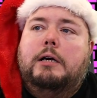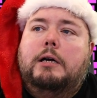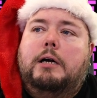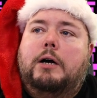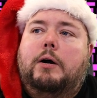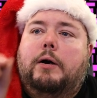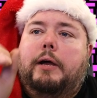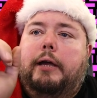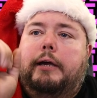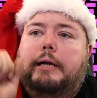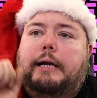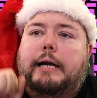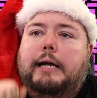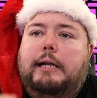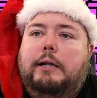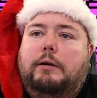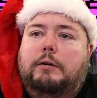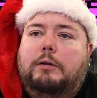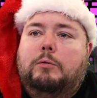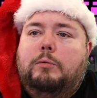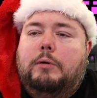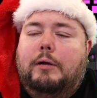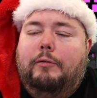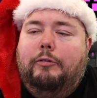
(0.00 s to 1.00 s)
Okay, I
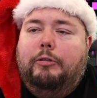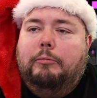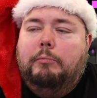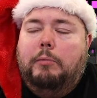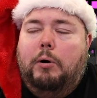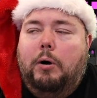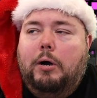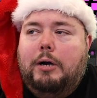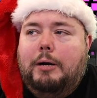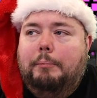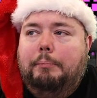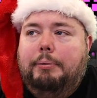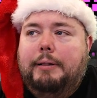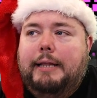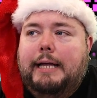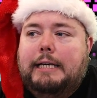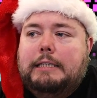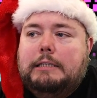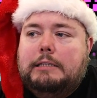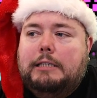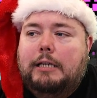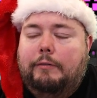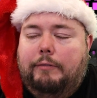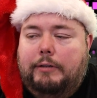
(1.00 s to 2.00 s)
loaded one of the more
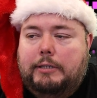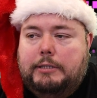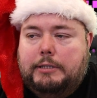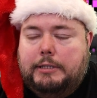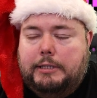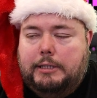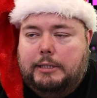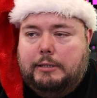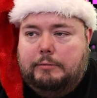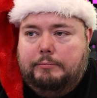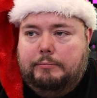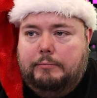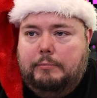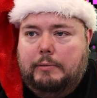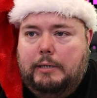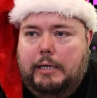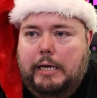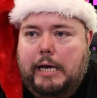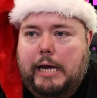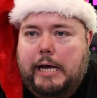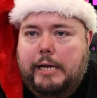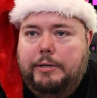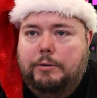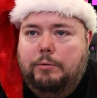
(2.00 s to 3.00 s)
complex levels here,
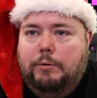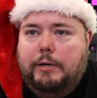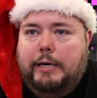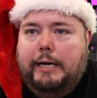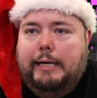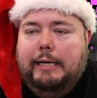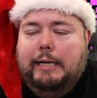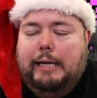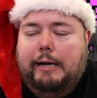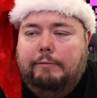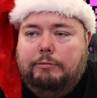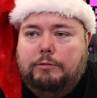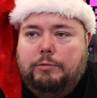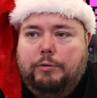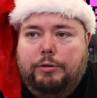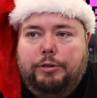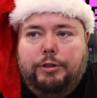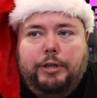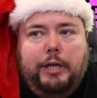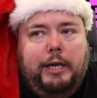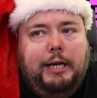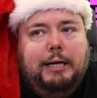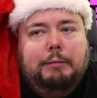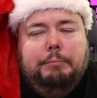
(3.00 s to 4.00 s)
and you kind of have to
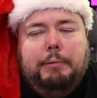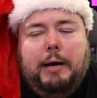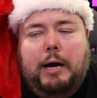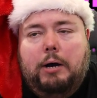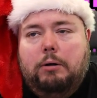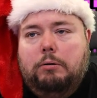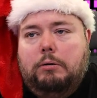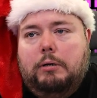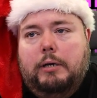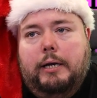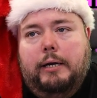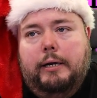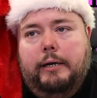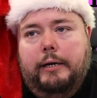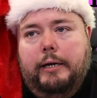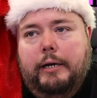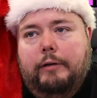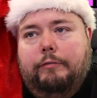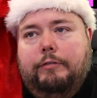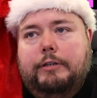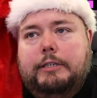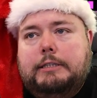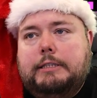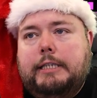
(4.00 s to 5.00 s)
think about
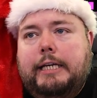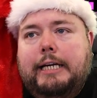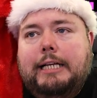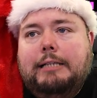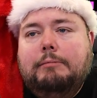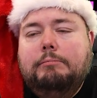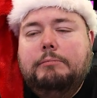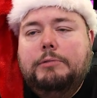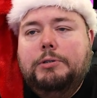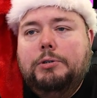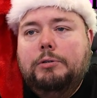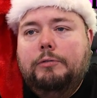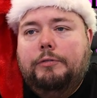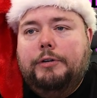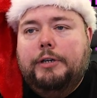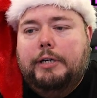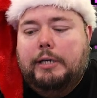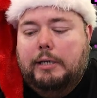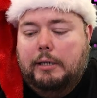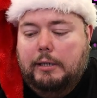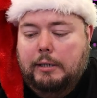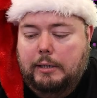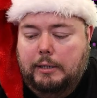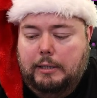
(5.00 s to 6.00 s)
every single move
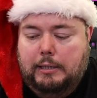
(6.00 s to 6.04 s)
here.